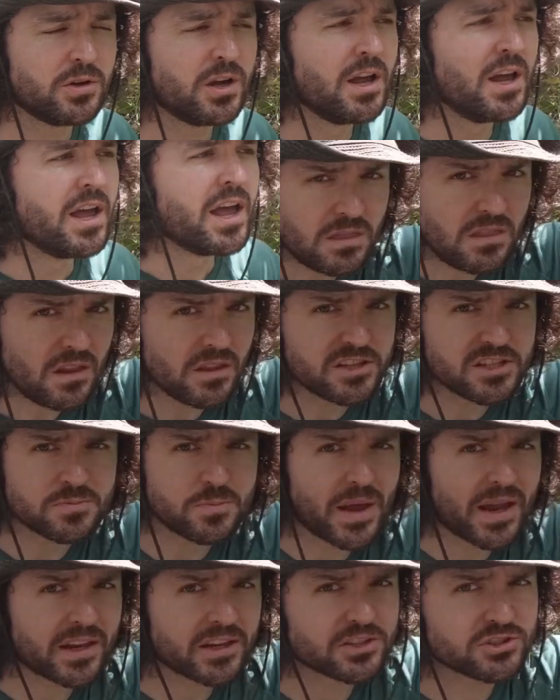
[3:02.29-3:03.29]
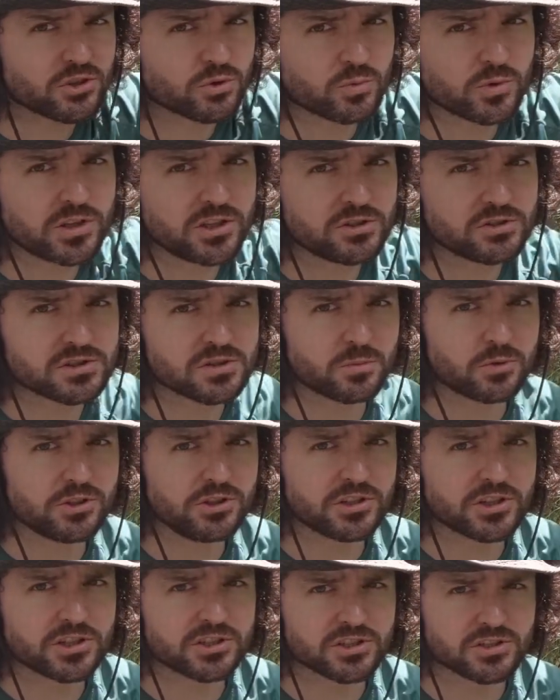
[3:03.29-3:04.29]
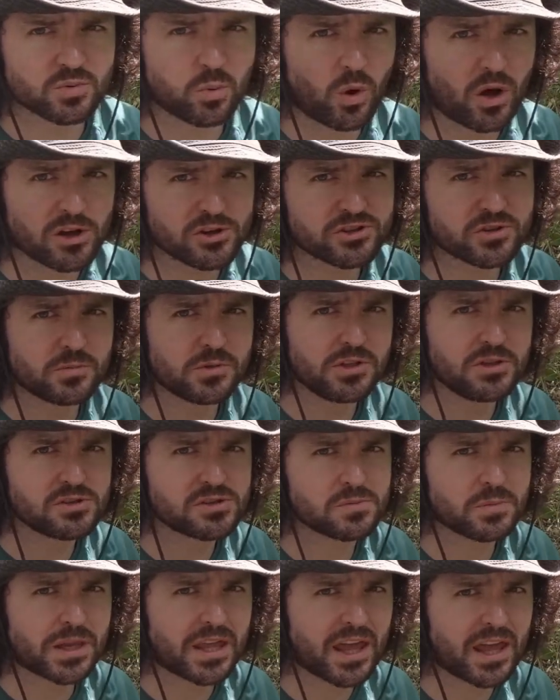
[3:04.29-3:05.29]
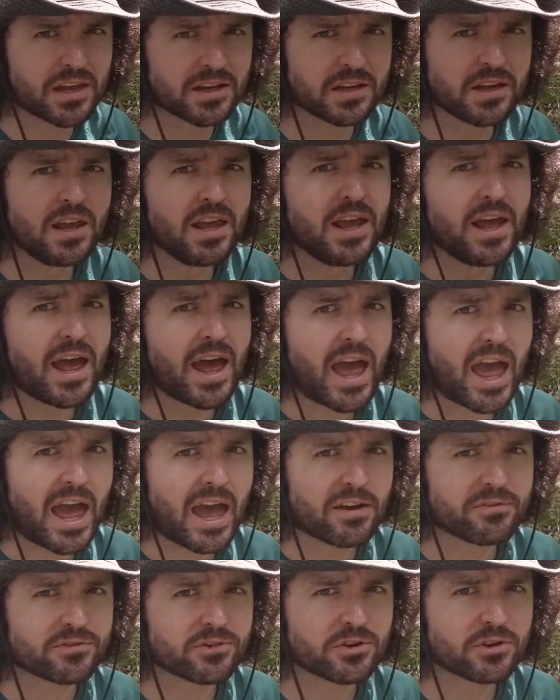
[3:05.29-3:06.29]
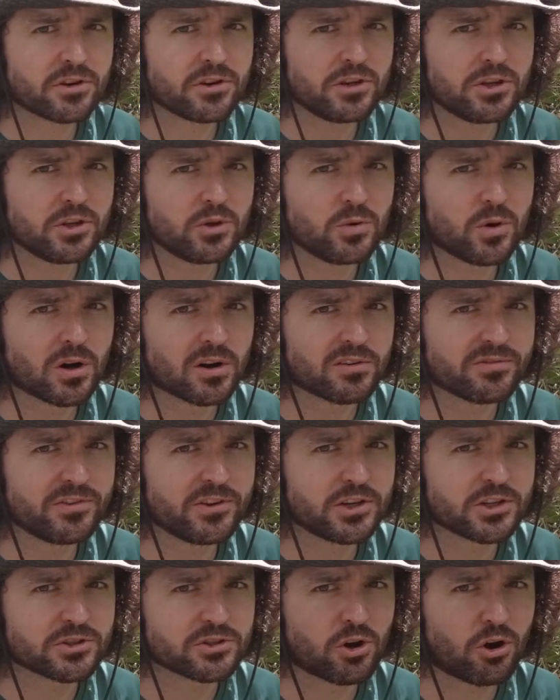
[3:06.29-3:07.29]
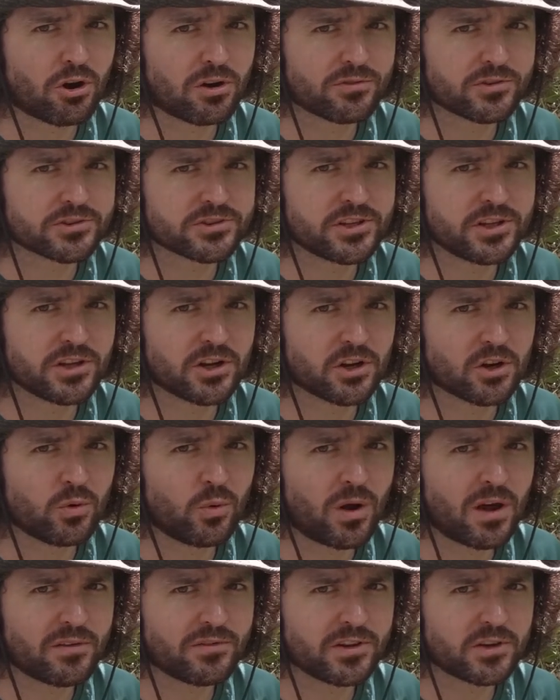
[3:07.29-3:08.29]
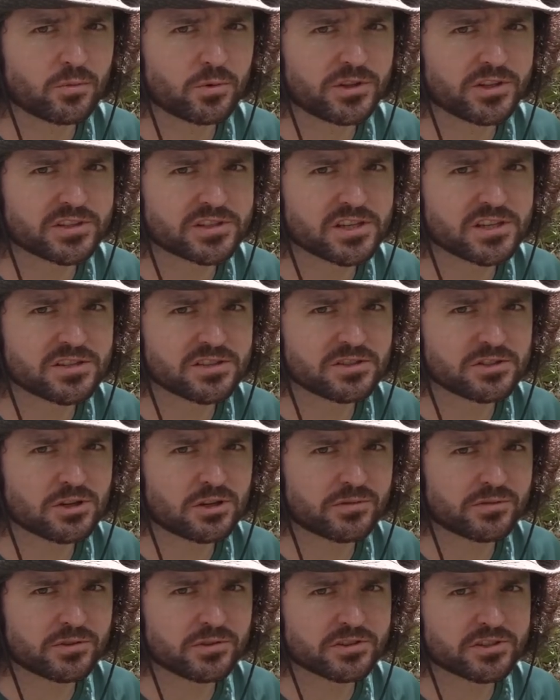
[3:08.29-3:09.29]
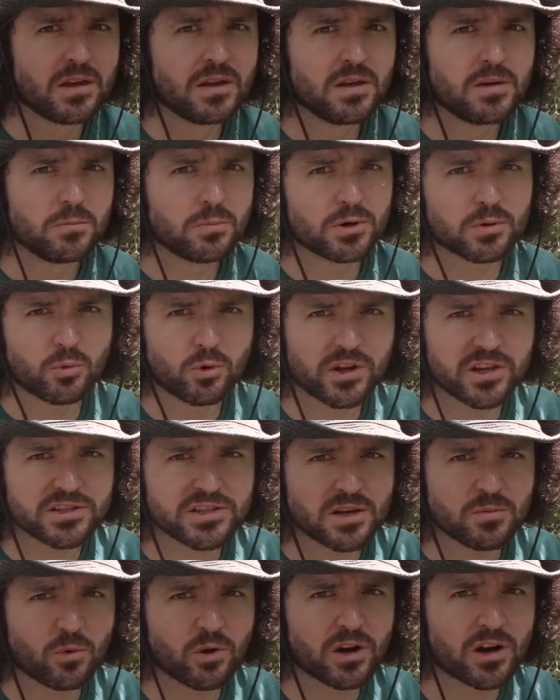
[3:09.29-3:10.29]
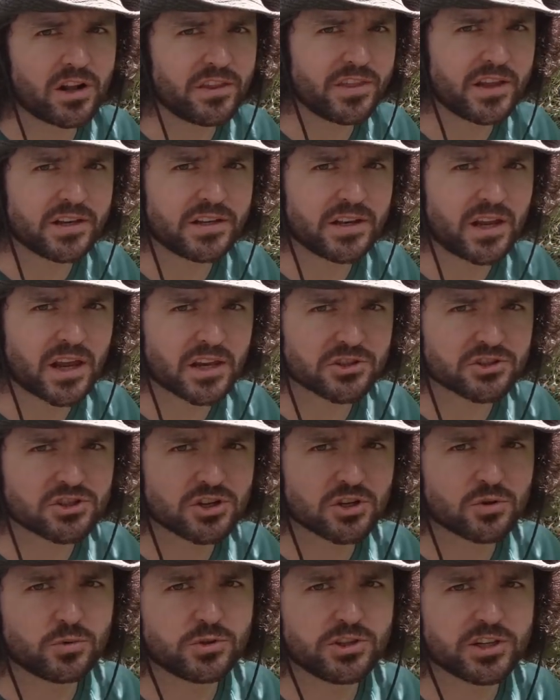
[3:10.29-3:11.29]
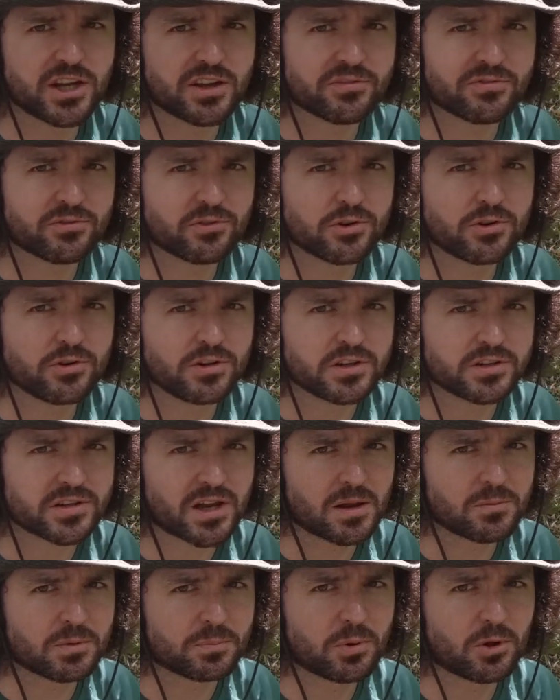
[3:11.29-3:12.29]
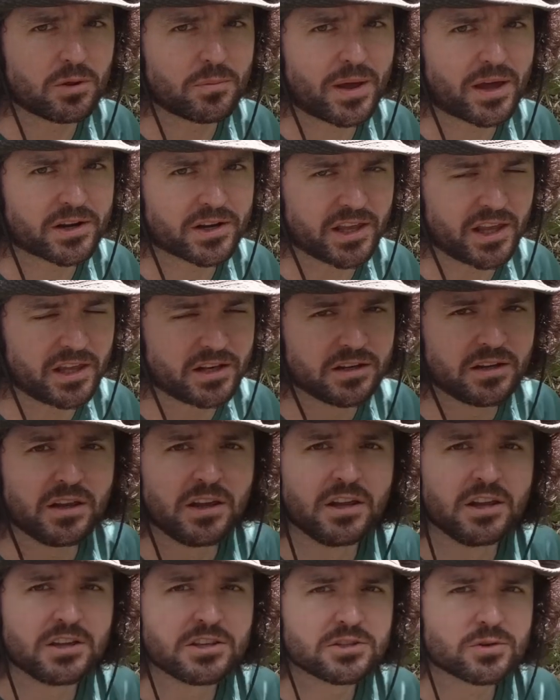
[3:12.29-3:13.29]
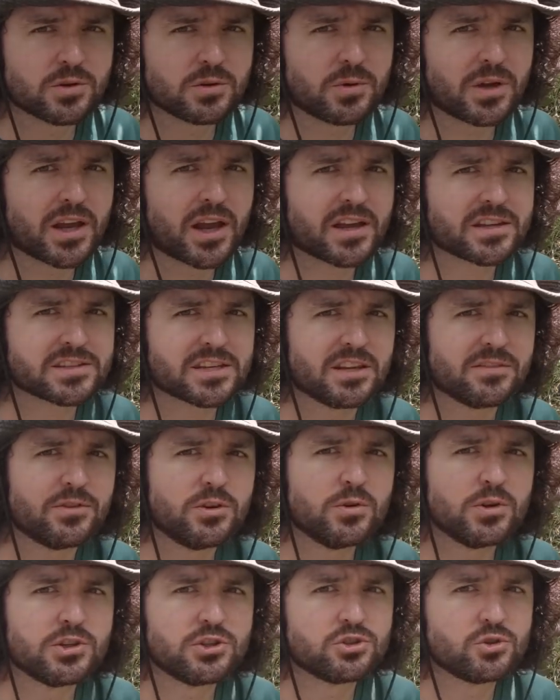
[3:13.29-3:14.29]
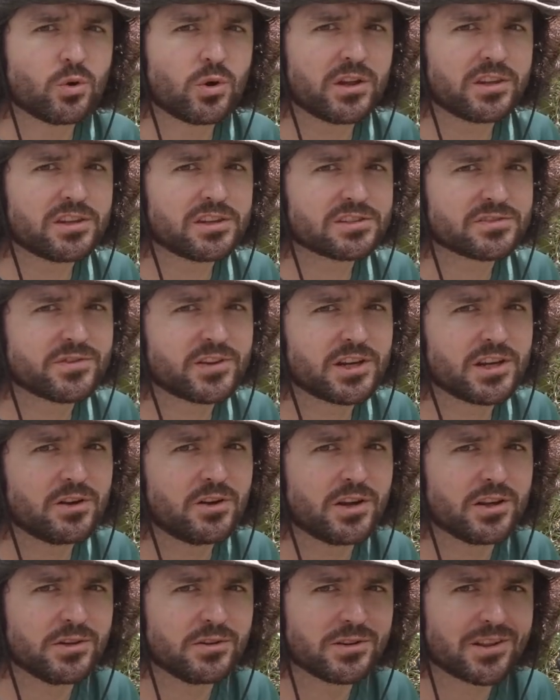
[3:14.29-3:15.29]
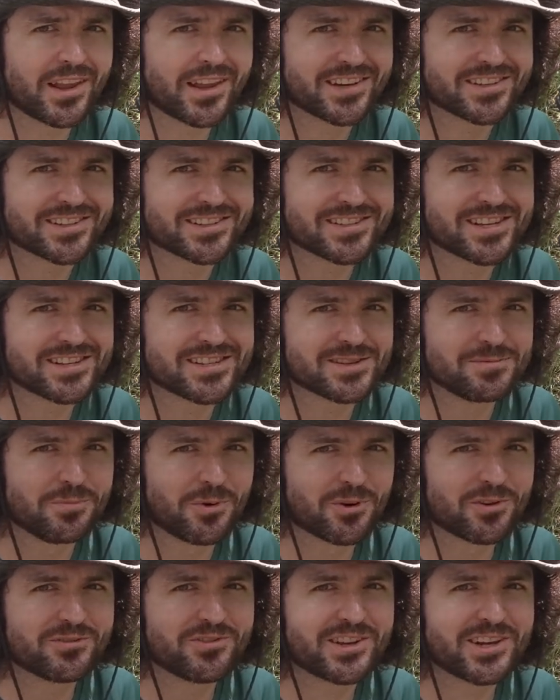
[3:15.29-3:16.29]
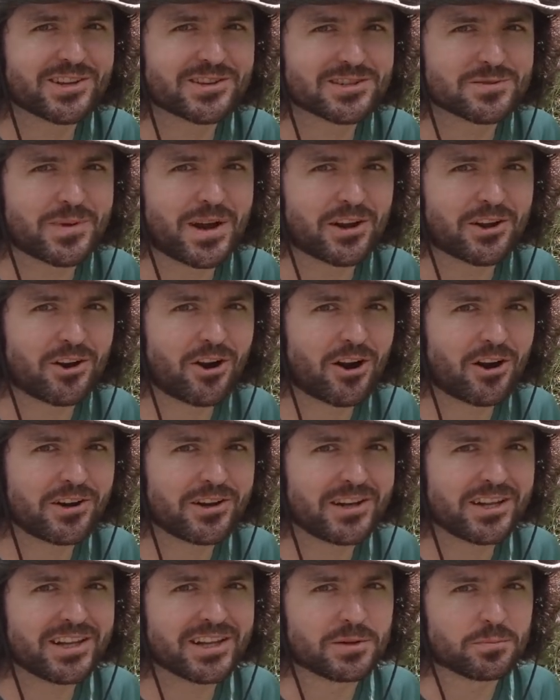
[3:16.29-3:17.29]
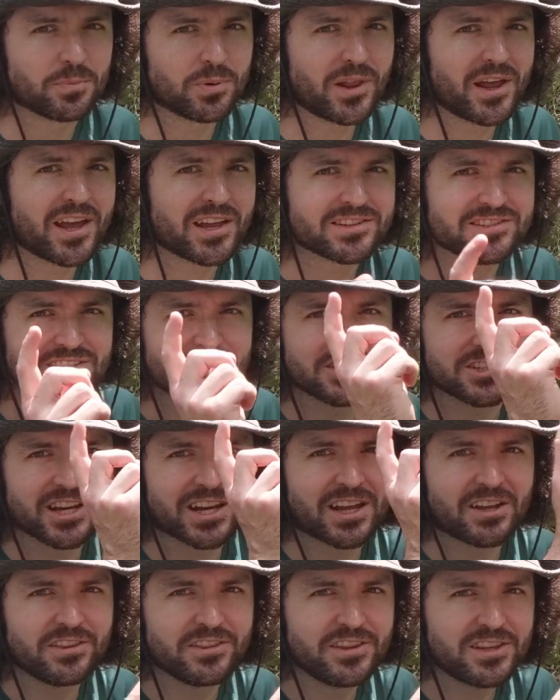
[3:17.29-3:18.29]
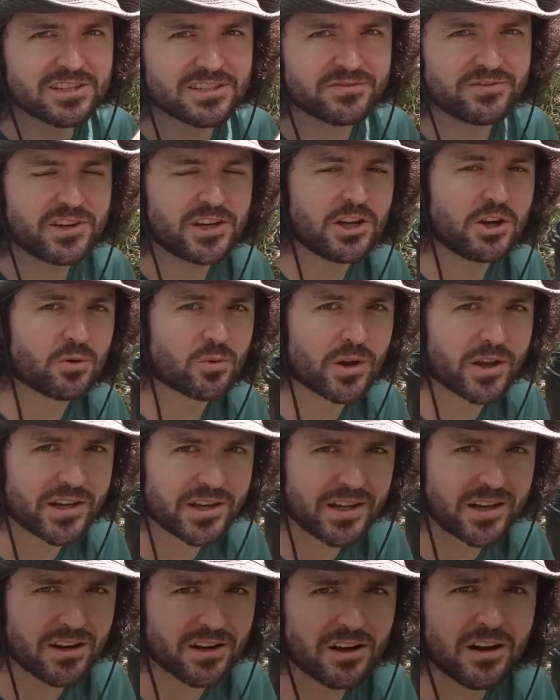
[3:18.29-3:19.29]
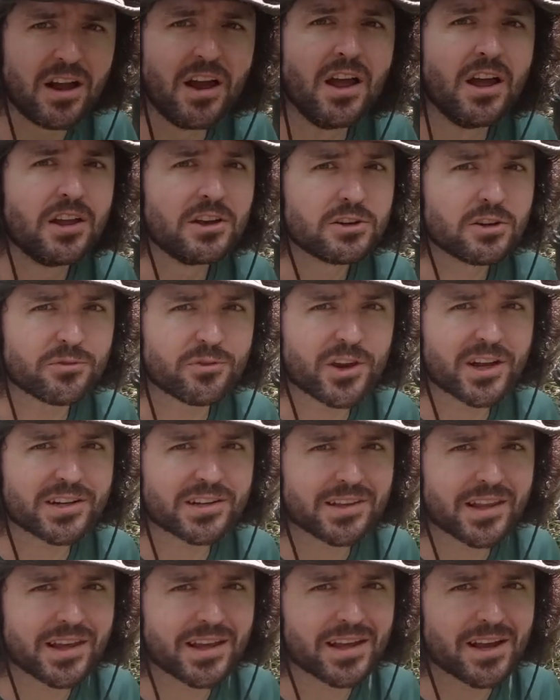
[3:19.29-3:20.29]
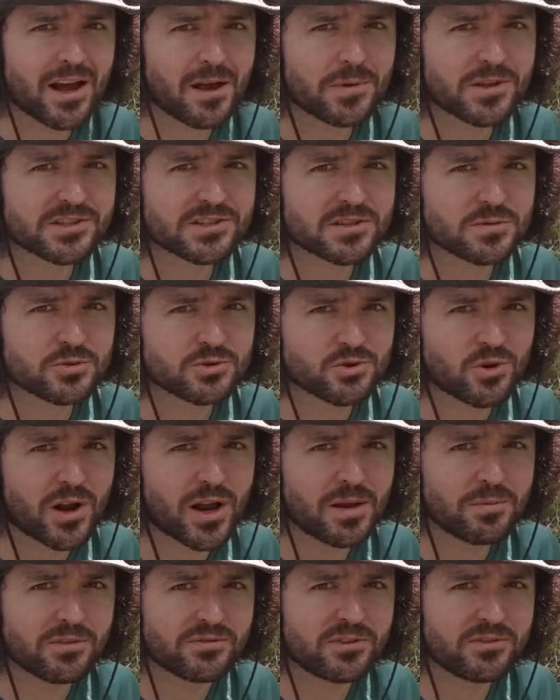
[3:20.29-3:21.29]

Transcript: These baggies are reusable. You can just wash them and use them again after you are finished harvesting your guava, and when the season's over, put them away somewhere, and then next year when you get fruit, time to pull them out again. So anyway, guys, if you enjoyed this video and you'd like to see some more videos about gardening and plants, then check out this video right here. Don't forget to like, comment, and subscribe.